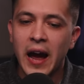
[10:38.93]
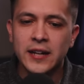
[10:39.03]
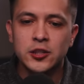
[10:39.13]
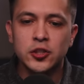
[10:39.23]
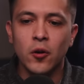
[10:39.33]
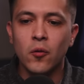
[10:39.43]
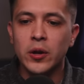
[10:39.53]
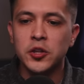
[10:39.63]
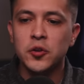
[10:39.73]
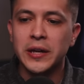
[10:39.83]
And so
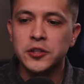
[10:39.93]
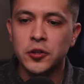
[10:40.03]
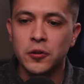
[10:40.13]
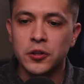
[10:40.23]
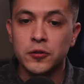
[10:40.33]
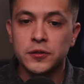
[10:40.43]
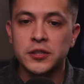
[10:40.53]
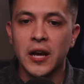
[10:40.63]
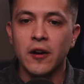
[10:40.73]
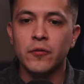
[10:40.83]
when you exert
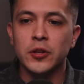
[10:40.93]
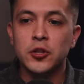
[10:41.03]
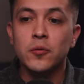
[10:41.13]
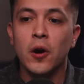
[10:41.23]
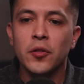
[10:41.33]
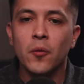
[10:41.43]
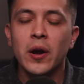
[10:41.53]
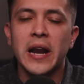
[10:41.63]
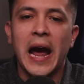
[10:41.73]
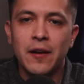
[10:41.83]
yourself, when you are the
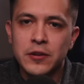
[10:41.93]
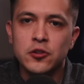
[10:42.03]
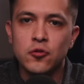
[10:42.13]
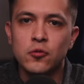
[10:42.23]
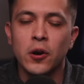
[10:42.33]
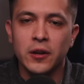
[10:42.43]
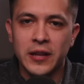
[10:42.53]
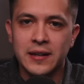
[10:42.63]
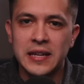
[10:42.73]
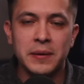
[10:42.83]
one having to work
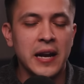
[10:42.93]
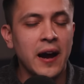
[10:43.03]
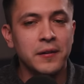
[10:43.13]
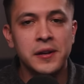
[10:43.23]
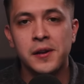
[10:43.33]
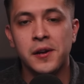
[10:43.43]
that demon out,